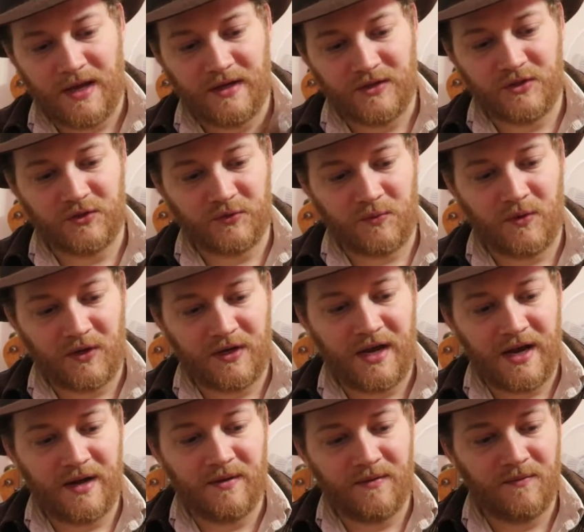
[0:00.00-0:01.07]
and just work
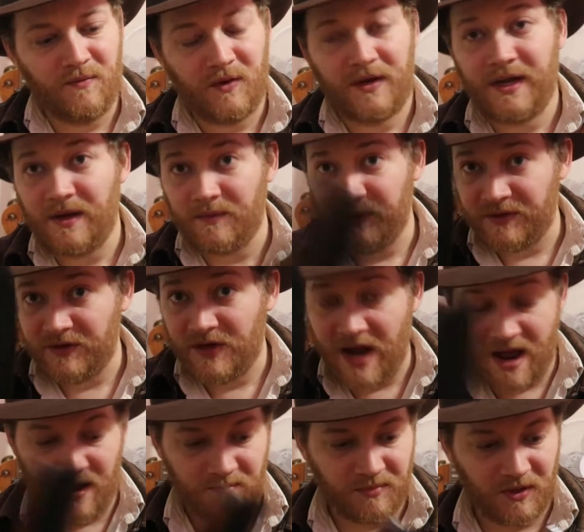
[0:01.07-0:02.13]
at it with your
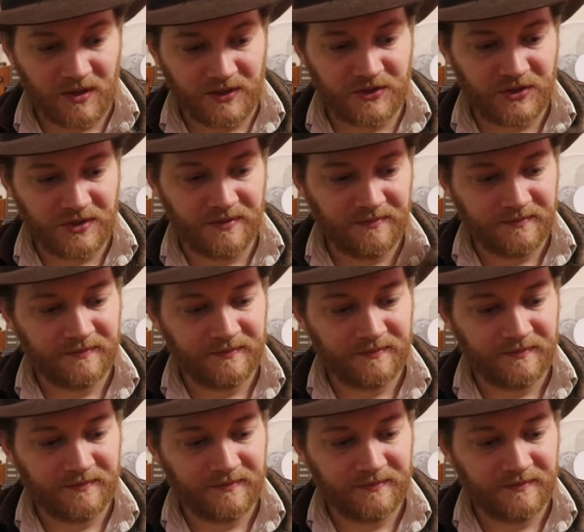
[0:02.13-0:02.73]
hat brush.